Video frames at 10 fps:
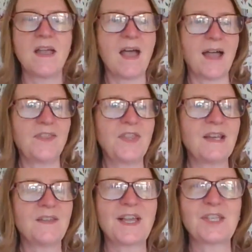I
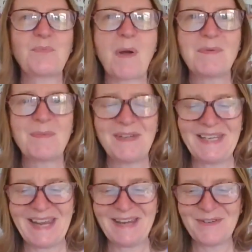think that's
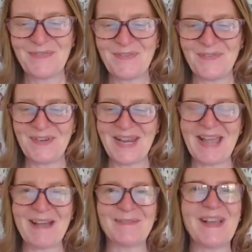probably enough for
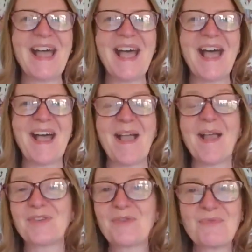now.
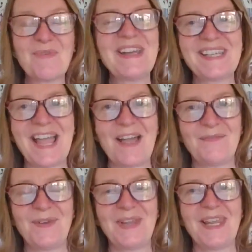It's great to
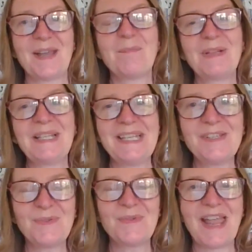have you here.
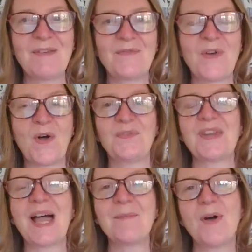Please do get involved.
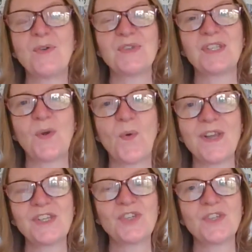I'm posting
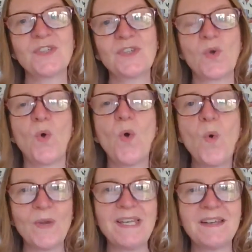questions
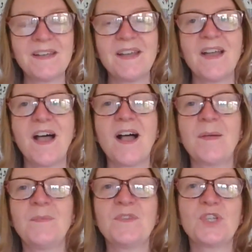all week
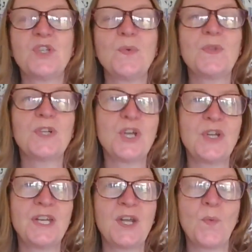to do with
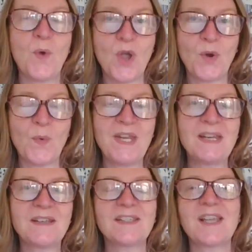learning at work
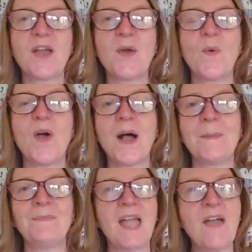week.
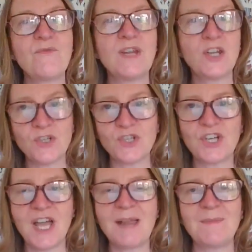So every
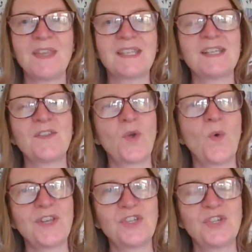lunchtime, there's another
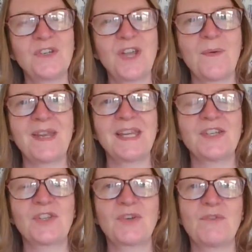question going
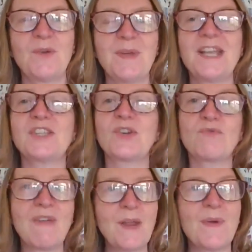into the group. It's a
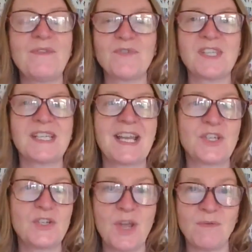great way for us to get
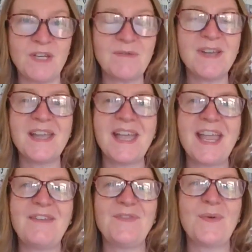to know you
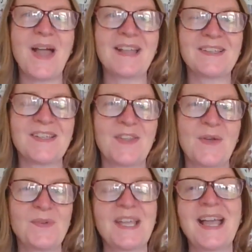if you answer those.